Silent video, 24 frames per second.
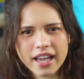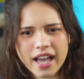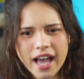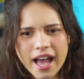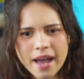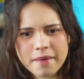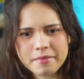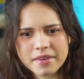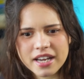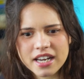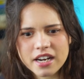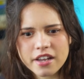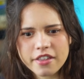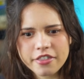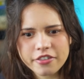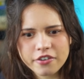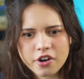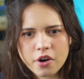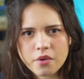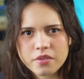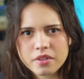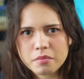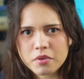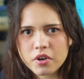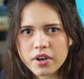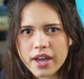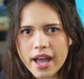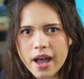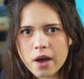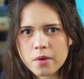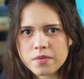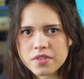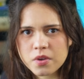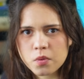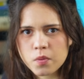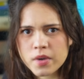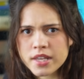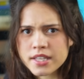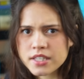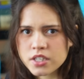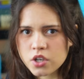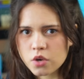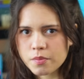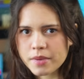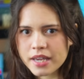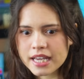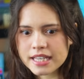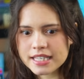I'm gonna throw the book out the
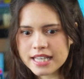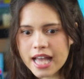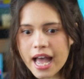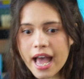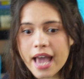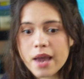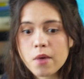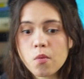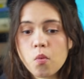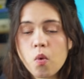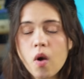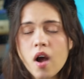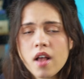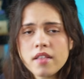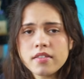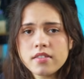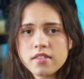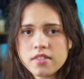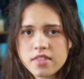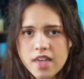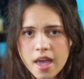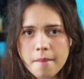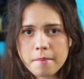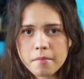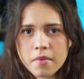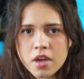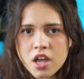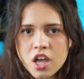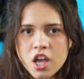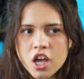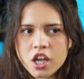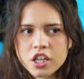window because I want them